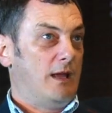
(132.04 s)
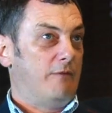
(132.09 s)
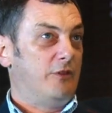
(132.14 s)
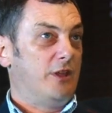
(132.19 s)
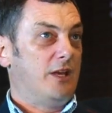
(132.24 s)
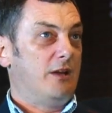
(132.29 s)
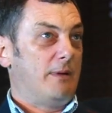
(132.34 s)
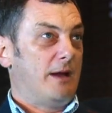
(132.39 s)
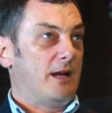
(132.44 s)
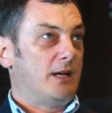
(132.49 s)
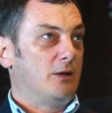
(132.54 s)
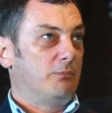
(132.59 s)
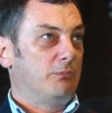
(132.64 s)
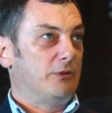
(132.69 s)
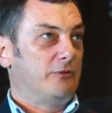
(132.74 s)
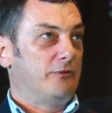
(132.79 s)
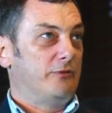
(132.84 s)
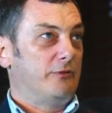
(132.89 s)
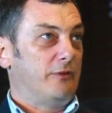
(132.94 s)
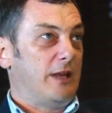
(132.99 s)
if you think about a
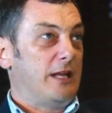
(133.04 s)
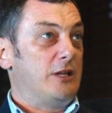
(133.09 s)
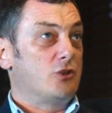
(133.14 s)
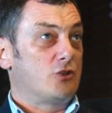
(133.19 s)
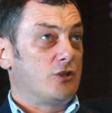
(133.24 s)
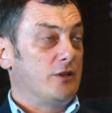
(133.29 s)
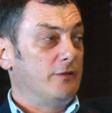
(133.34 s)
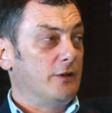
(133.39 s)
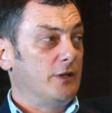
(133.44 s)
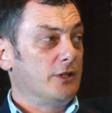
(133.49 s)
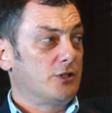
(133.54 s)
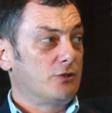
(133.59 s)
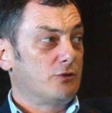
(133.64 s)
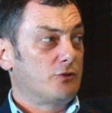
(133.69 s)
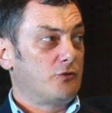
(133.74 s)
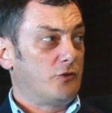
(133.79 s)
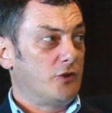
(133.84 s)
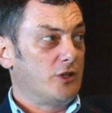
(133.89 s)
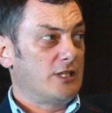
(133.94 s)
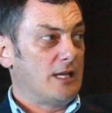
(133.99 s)
couple of industry
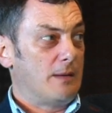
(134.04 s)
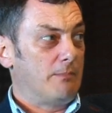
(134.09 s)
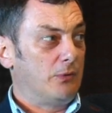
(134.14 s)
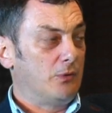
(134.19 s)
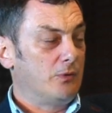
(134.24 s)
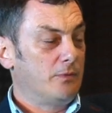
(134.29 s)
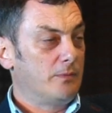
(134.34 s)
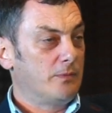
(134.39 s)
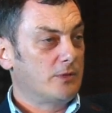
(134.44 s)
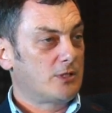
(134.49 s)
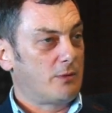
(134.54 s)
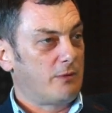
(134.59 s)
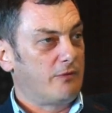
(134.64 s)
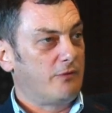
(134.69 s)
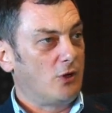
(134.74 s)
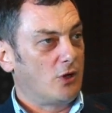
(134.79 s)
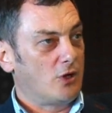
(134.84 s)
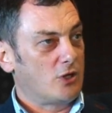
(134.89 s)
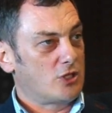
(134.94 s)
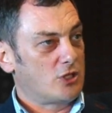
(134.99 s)
verticals, for example, so
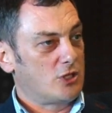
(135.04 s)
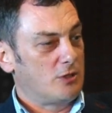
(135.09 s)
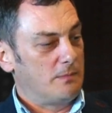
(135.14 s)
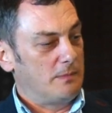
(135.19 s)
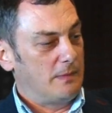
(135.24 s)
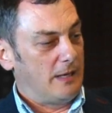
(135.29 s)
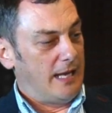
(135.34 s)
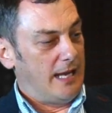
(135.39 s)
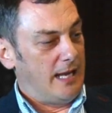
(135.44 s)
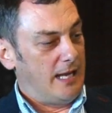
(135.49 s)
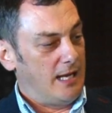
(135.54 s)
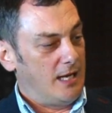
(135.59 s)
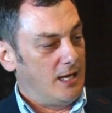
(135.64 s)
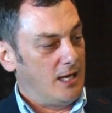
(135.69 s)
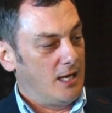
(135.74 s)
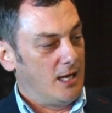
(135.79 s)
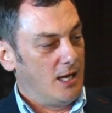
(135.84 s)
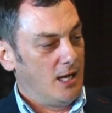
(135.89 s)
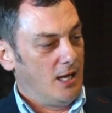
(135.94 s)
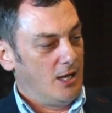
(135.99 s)
we've got some
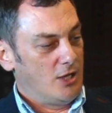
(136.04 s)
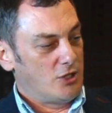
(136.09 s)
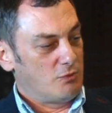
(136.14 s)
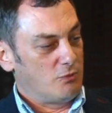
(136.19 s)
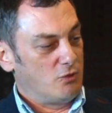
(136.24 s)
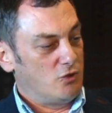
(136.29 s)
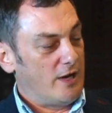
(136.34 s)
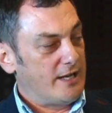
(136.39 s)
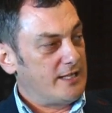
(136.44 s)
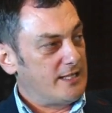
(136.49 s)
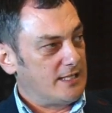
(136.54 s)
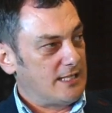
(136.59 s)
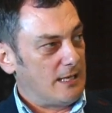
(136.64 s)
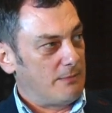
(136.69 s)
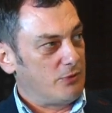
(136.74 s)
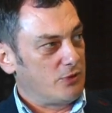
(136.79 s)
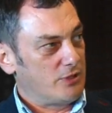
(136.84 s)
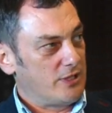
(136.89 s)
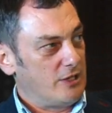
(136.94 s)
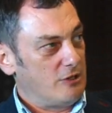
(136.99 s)
great
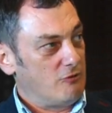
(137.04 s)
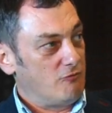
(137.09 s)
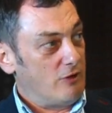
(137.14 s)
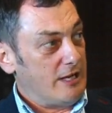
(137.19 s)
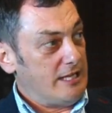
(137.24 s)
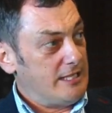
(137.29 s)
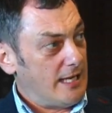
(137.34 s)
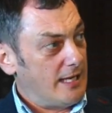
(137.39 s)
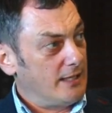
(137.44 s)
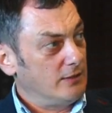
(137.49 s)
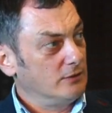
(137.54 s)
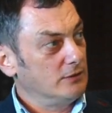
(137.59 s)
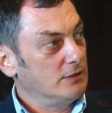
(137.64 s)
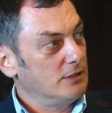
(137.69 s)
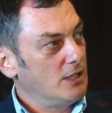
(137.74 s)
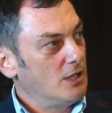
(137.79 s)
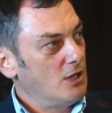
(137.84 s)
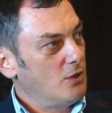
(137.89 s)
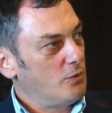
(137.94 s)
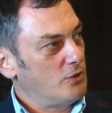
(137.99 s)
examples in retail,
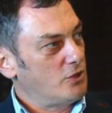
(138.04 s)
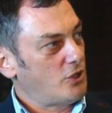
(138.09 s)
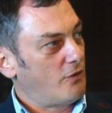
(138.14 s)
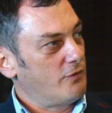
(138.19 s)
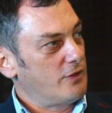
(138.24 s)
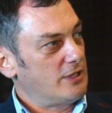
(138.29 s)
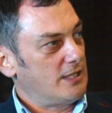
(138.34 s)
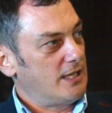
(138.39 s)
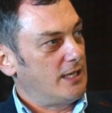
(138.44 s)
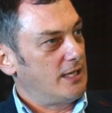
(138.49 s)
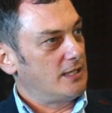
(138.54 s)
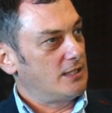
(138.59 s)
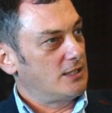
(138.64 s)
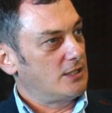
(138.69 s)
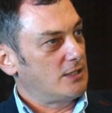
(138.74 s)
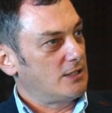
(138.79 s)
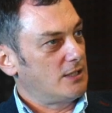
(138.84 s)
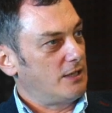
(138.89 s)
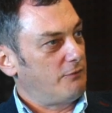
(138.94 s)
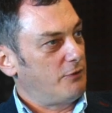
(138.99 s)
which obviously
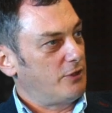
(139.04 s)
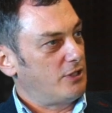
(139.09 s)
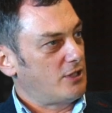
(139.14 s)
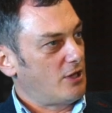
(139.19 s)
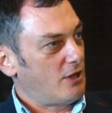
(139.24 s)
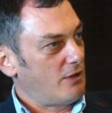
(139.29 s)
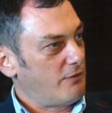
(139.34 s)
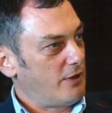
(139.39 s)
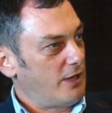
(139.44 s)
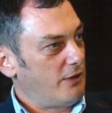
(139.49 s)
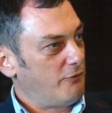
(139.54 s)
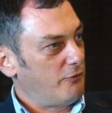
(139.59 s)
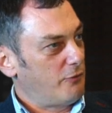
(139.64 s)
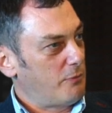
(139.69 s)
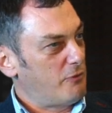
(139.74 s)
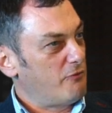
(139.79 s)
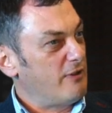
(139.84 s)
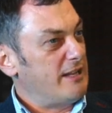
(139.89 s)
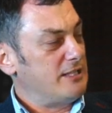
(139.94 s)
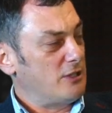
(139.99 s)
is, if you think
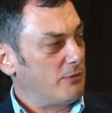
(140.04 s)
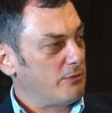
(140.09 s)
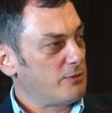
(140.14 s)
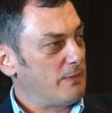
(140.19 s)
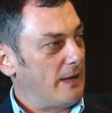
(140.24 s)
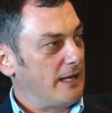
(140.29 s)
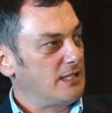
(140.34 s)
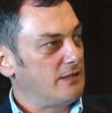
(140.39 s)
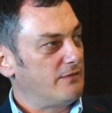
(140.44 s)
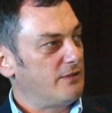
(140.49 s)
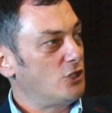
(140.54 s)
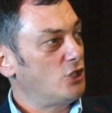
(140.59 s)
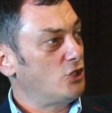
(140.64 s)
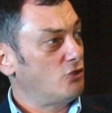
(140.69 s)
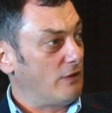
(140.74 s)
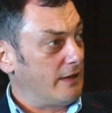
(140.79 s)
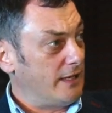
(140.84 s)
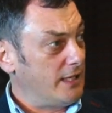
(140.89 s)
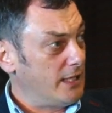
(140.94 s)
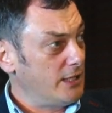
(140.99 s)
from a retail perspective, it's
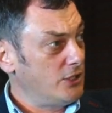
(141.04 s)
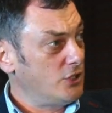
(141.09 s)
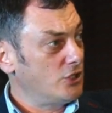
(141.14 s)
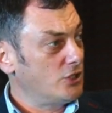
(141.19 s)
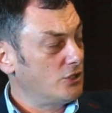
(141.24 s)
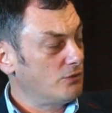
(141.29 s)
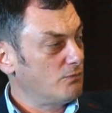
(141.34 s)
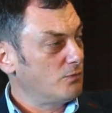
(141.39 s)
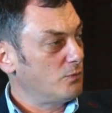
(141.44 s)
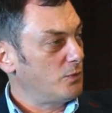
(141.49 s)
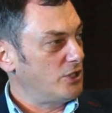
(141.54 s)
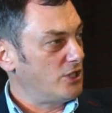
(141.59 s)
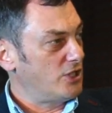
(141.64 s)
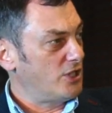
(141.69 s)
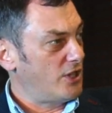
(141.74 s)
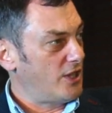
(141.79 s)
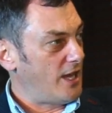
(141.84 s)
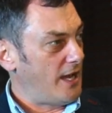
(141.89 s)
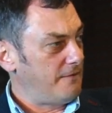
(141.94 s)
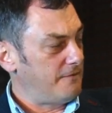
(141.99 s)
shrinkage, which
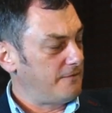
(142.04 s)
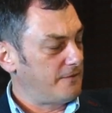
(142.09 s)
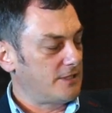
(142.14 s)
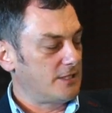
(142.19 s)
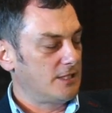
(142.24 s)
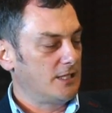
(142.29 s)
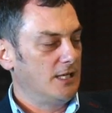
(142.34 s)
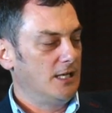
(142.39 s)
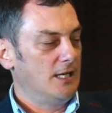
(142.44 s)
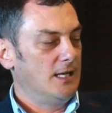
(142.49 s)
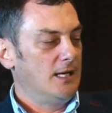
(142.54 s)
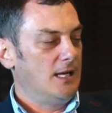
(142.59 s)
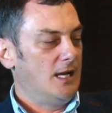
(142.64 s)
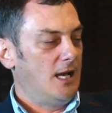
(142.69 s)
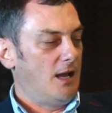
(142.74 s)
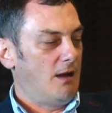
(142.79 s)
is theft. Mm-hmm.